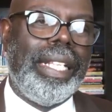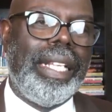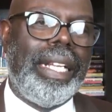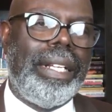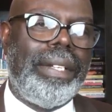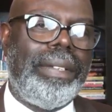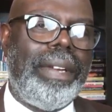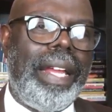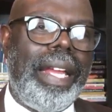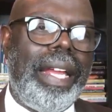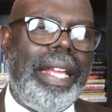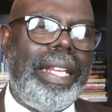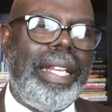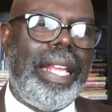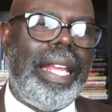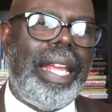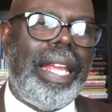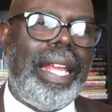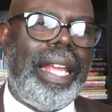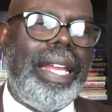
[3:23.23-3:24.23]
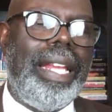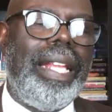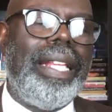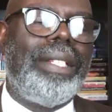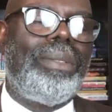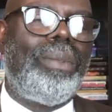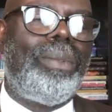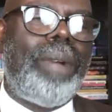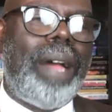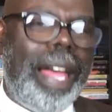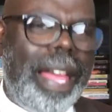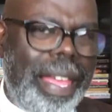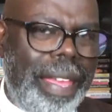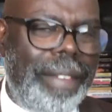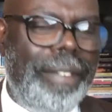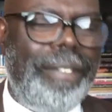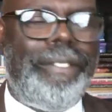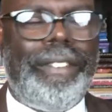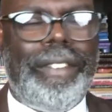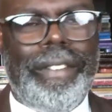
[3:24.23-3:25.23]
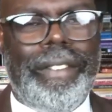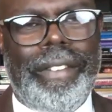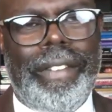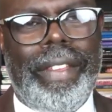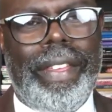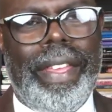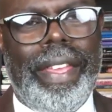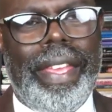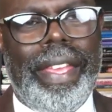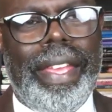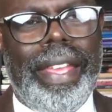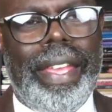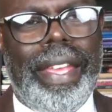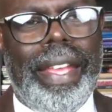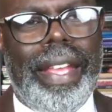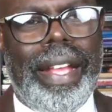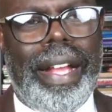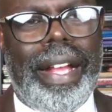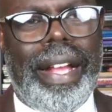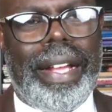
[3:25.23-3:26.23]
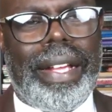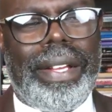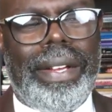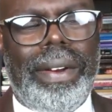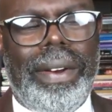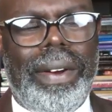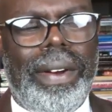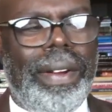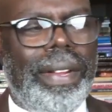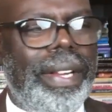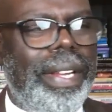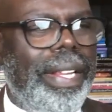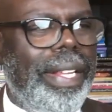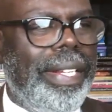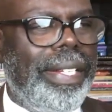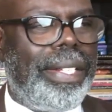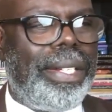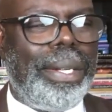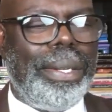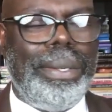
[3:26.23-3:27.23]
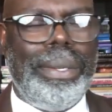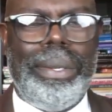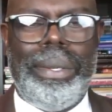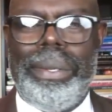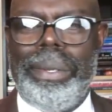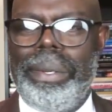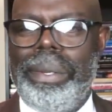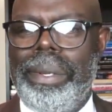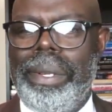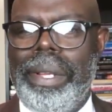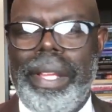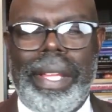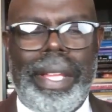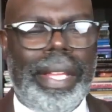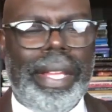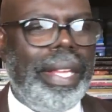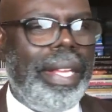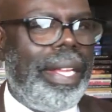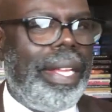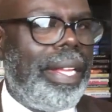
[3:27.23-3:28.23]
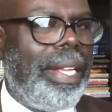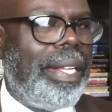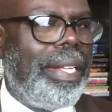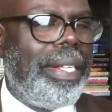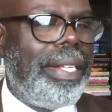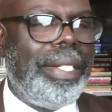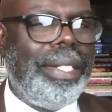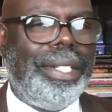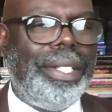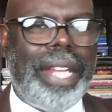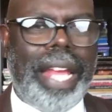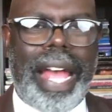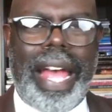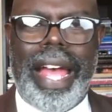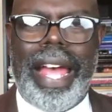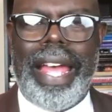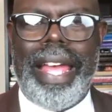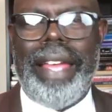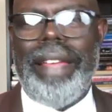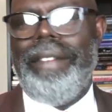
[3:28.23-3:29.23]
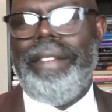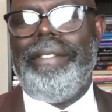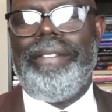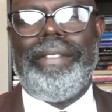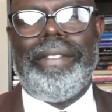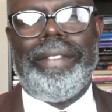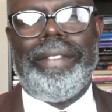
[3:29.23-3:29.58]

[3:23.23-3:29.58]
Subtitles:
All right, and his wife, according to Jive,